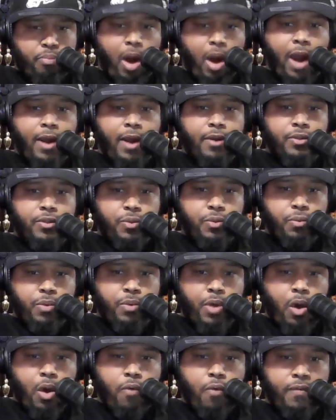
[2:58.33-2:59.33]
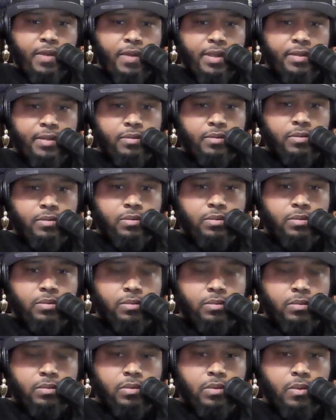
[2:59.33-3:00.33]
Prior to COVID,
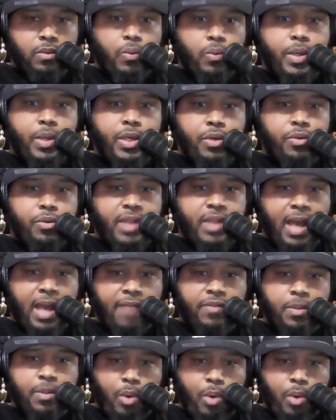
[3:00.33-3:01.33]
we used to have